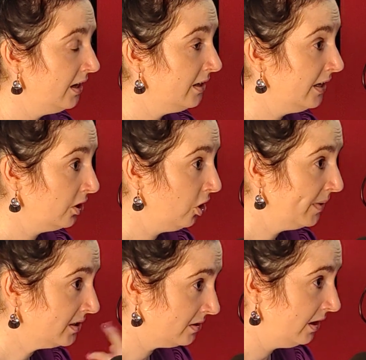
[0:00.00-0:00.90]

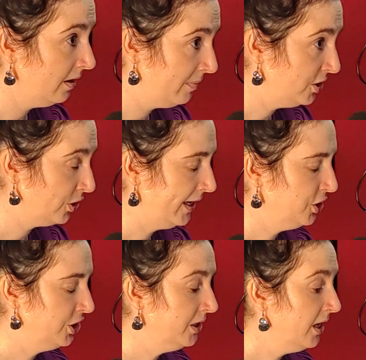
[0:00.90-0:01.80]
economics
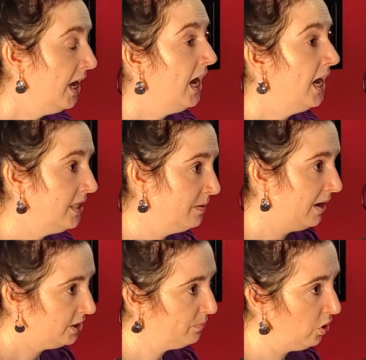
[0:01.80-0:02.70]
education, and then
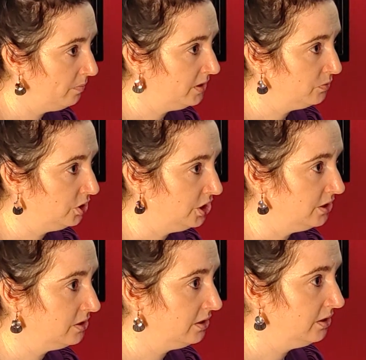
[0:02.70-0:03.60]
my department, which
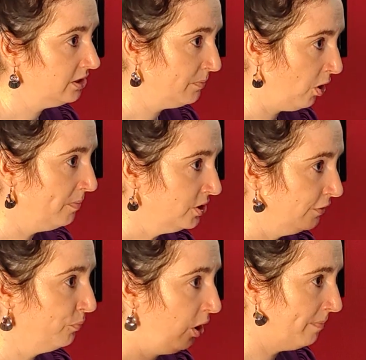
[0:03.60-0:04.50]
is the department
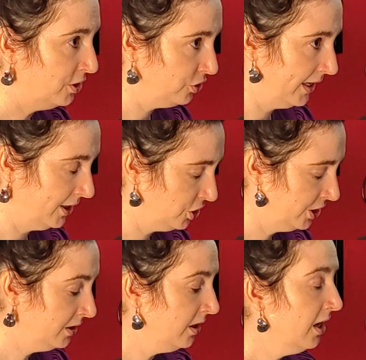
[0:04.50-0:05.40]
of primary
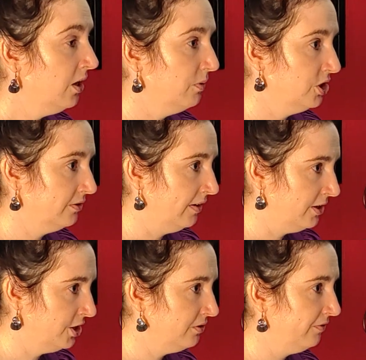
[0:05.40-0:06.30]
education, which is
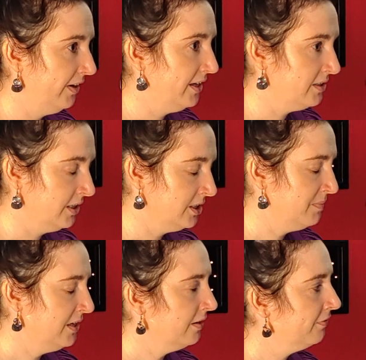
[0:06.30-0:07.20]
foundation phase and
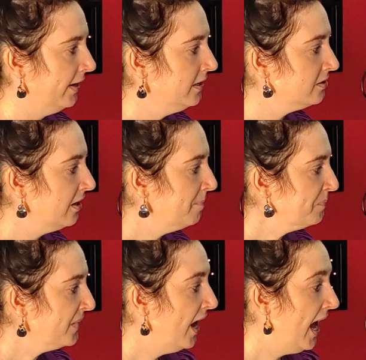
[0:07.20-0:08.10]
intermediate phase.
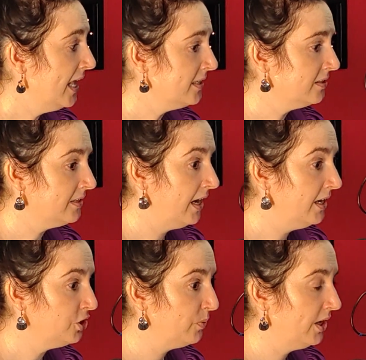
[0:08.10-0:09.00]
At this
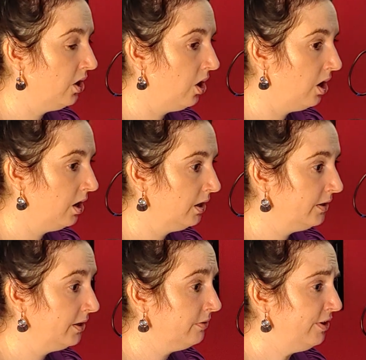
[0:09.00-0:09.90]
stage, we
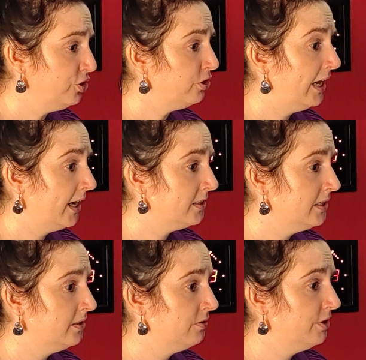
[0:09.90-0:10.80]
are the
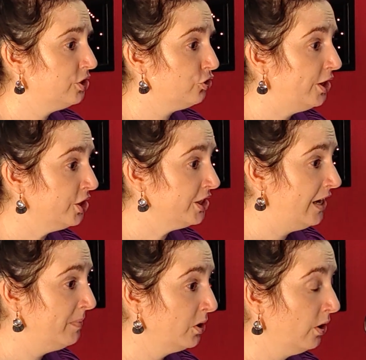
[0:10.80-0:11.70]
registrations
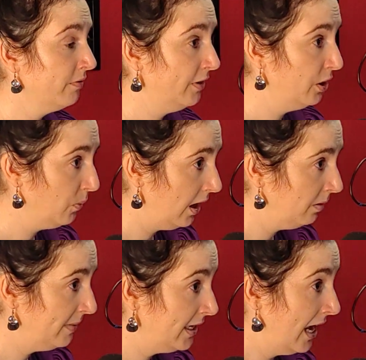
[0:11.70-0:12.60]
have been going very
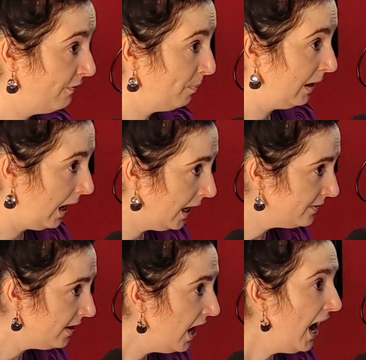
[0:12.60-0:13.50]
well. Many have
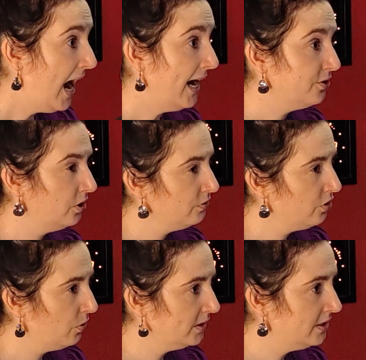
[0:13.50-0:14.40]
applied. I
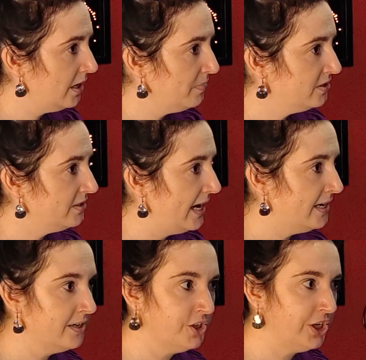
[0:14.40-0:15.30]
don't know what the numbers
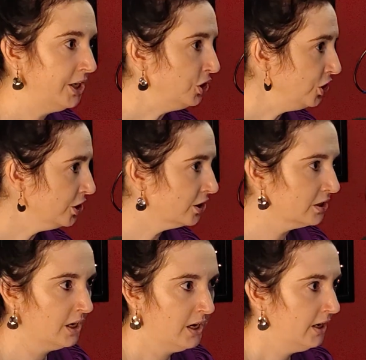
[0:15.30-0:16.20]
stand at. It
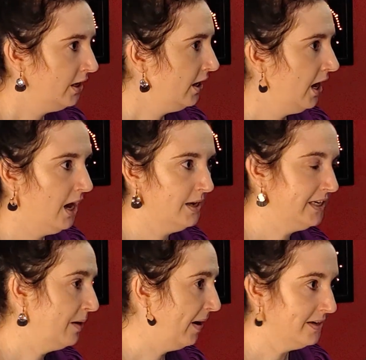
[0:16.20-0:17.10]
changes
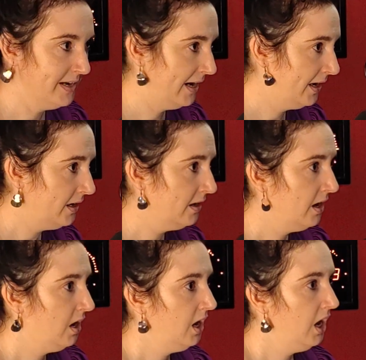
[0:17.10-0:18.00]
day by day.
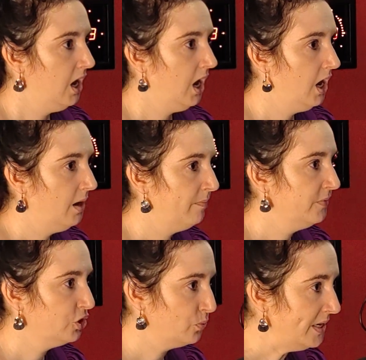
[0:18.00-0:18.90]

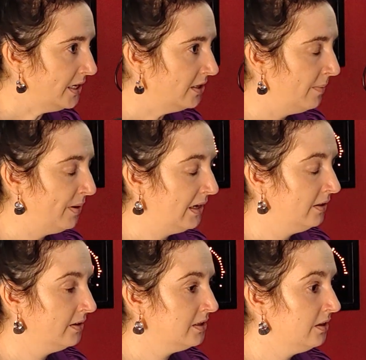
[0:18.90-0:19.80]
This week the
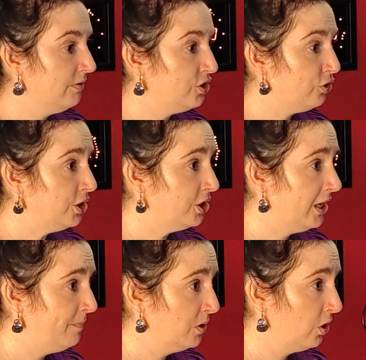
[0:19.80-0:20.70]

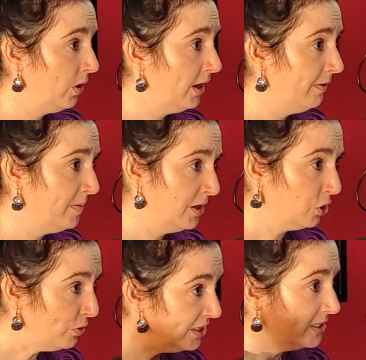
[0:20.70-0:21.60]
registrations have been
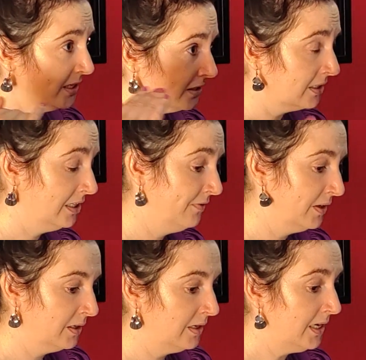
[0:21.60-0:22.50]
increasing
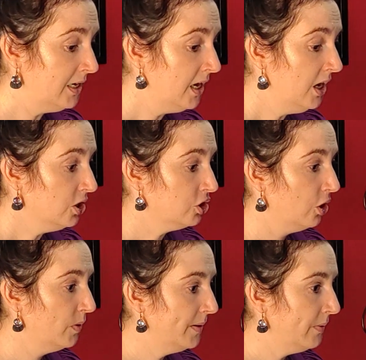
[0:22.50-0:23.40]
significantly,
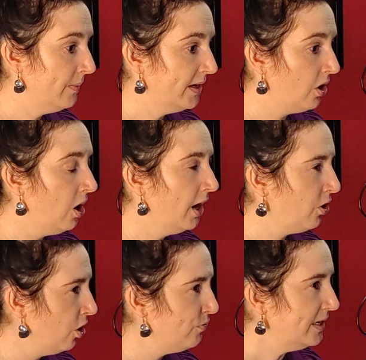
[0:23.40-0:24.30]
so I
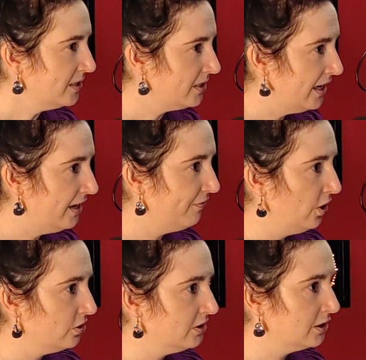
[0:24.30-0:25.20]
can't really say if
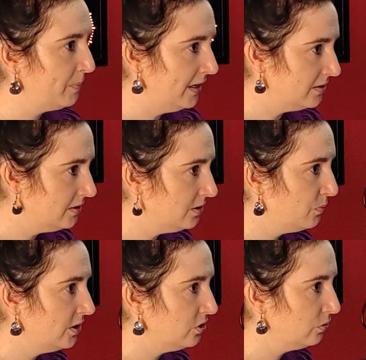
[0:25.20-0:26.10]
there are still
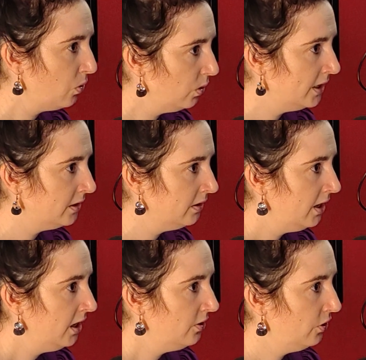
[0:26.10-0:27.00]
spaces. We are still calling
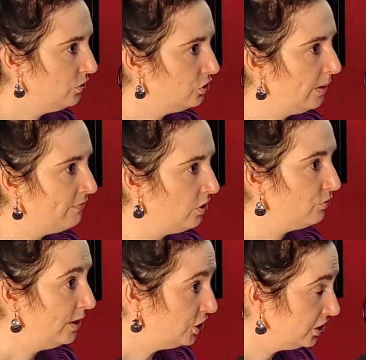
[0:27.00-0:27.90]
those who have
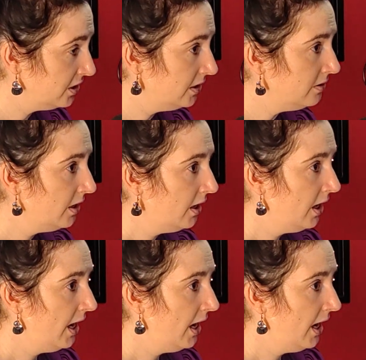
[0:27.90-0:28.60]
not registered